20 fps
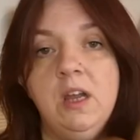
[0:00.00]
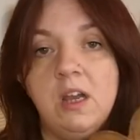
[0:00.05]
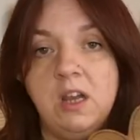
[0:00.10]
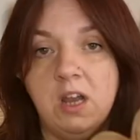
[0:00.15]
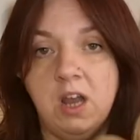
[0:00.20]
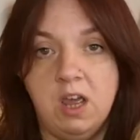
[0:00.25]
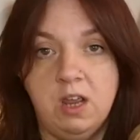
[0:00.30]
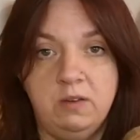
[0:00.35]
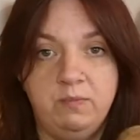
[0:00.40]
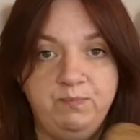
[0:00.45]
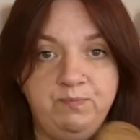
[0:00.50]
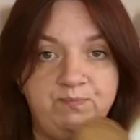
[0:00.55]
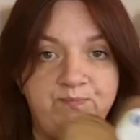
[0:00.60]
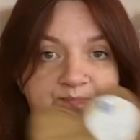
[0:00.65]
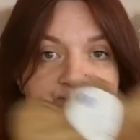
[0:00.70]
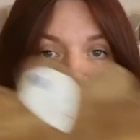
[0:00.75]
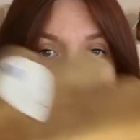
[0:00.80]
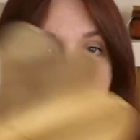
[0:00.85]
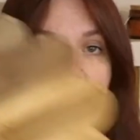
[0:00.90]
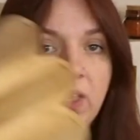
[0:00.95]
no.
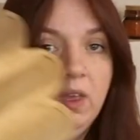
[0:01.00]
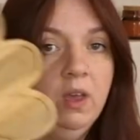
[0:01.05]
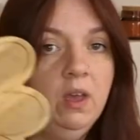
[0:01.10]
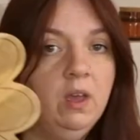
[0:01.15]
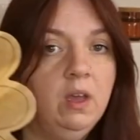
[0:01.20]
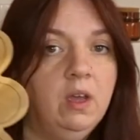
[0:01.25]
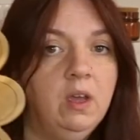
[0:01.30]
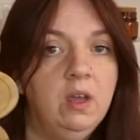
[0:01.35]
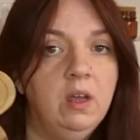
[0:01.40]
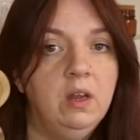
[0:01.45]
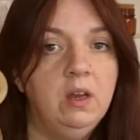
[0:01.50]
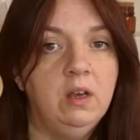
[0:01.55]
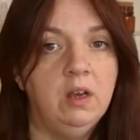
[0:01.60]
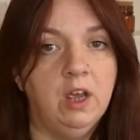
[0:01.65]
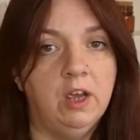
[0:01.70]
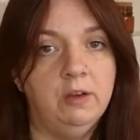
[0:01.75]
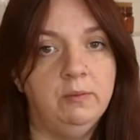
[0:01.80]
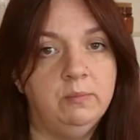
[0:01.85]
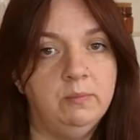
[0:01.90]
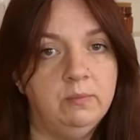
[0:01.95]
No,
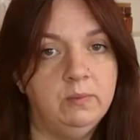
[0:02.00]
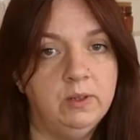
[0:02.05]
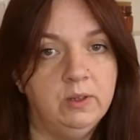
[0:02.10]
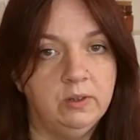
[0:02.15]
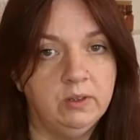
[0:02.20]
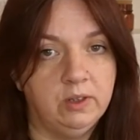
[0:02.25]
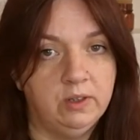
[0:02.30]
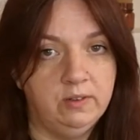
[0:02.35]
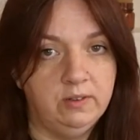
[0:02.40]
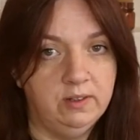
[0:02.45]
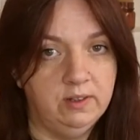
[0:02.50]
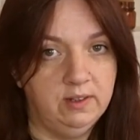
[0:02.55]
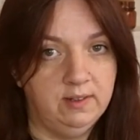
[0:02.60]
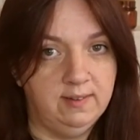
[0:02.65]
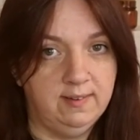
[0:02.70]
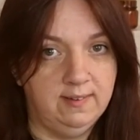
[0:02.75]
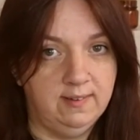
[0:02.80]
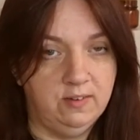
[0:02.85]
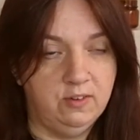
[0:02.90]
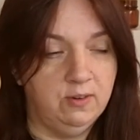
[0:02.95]
we're not using this
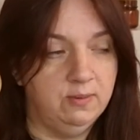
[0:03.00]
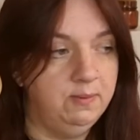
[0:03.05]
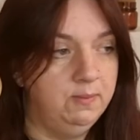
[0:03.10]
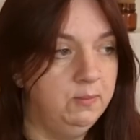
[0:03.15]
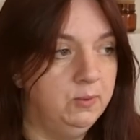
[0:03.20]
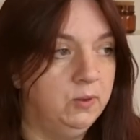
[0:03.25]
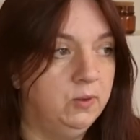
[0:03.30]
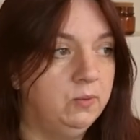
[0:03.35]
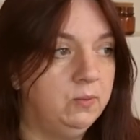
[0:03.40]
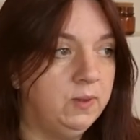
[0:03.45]
as a chopping board.